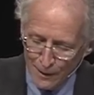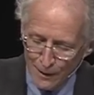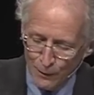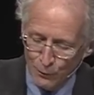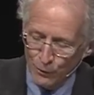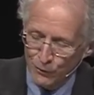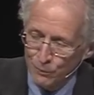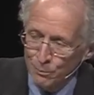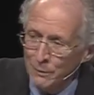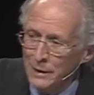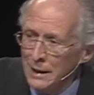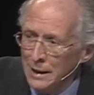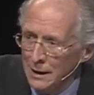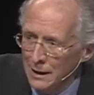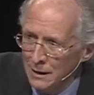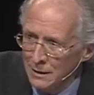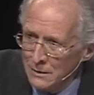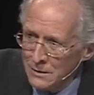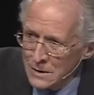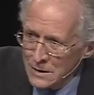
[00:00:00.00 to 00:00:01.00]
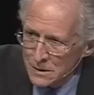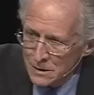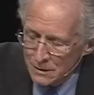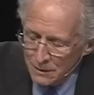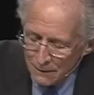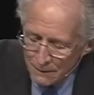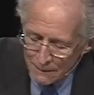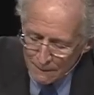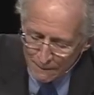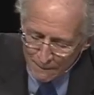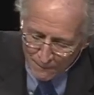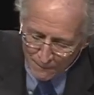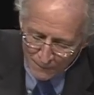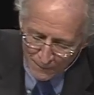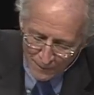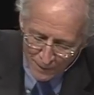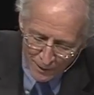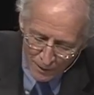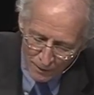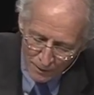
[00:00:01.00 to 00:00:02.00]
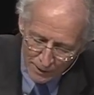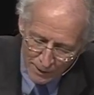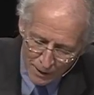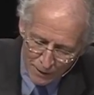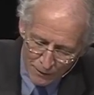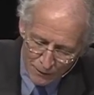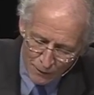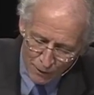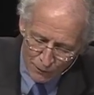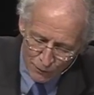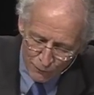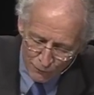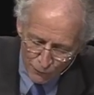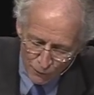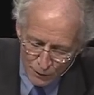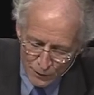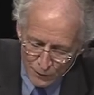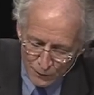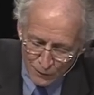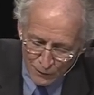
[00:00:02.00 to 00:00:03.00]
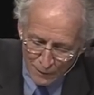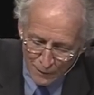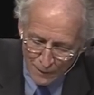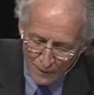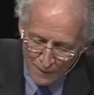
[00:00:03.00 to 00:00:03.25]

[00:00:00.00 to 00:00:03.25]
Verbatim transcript: Which means, here it gets controversial,